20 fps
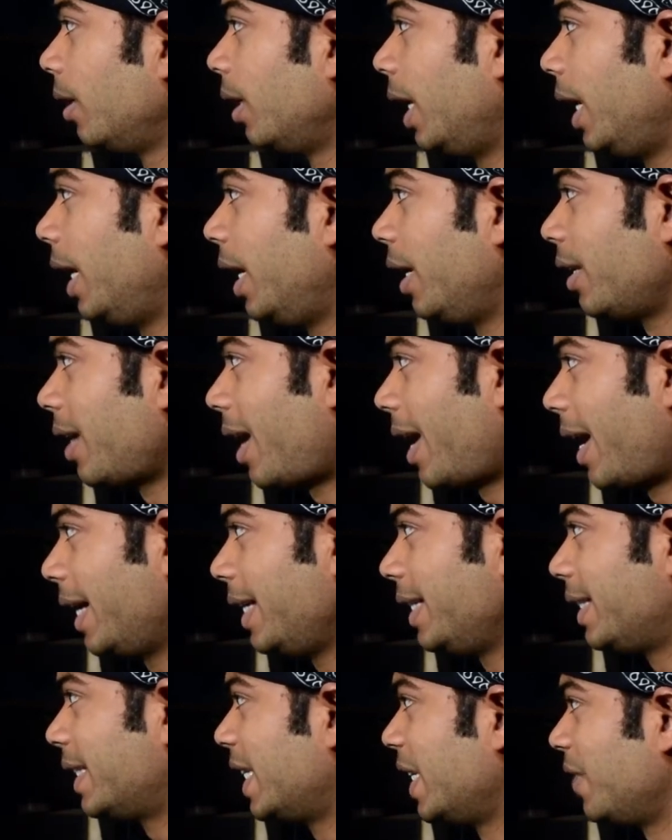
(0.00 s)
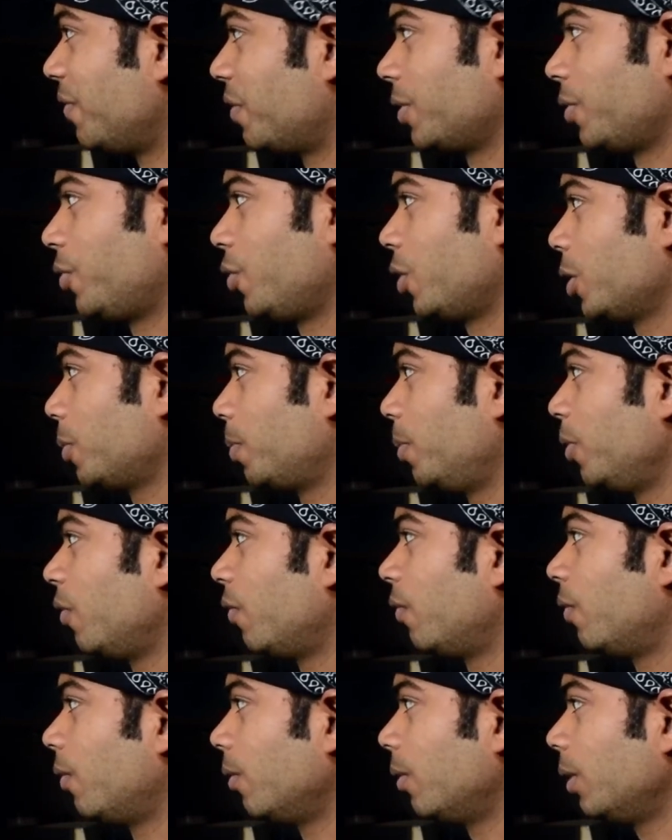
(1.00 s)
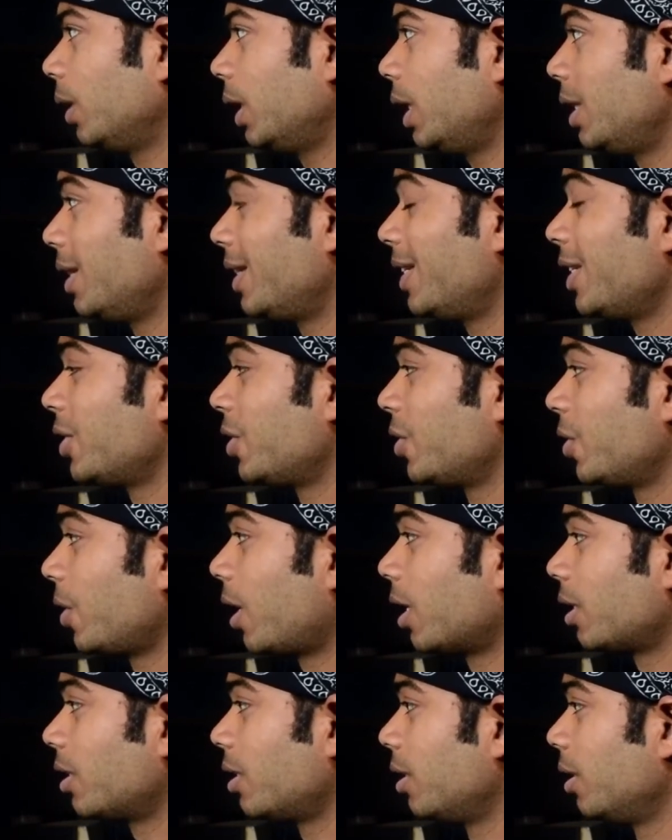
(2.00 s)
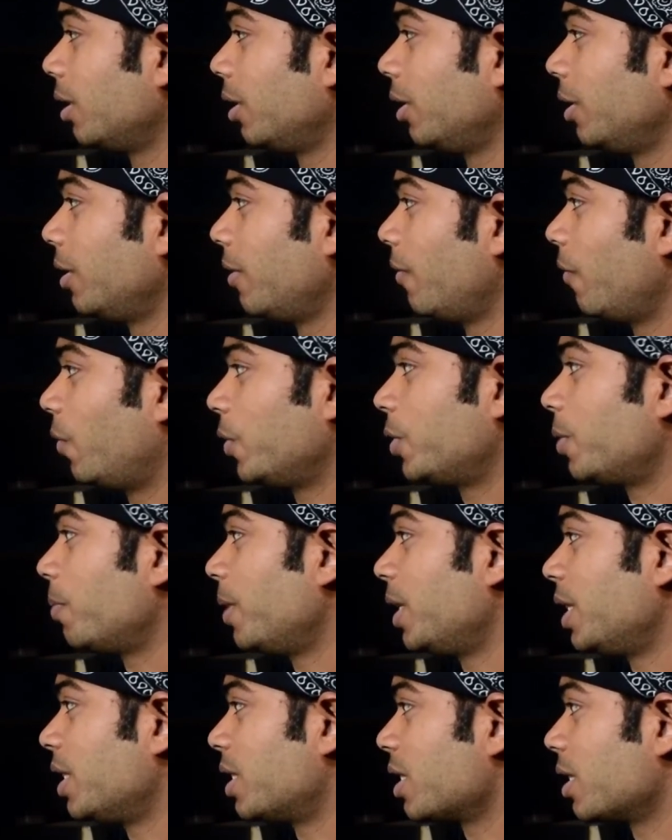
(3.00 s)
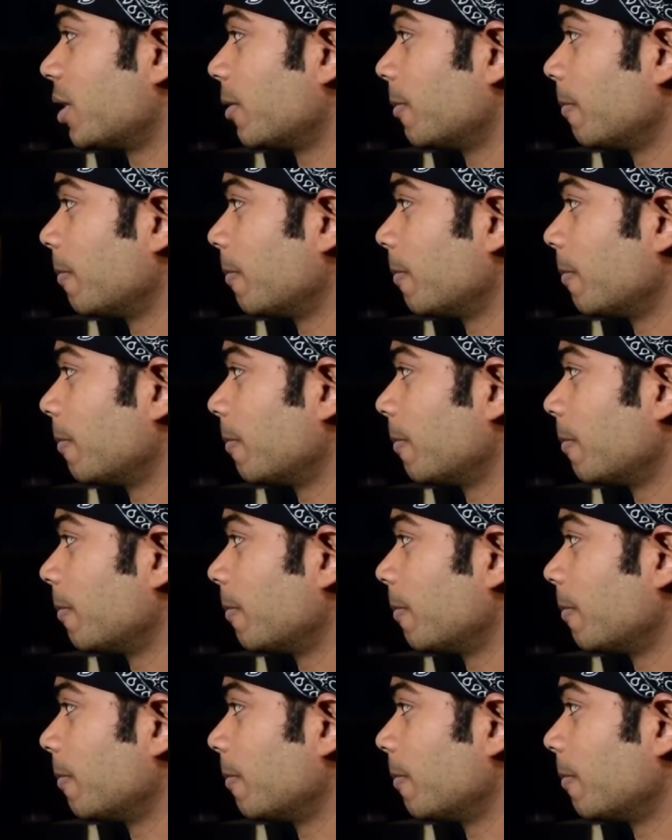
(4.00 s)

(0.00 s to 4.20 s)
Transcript: And ice caves are just beautiful, and this shot was amazing.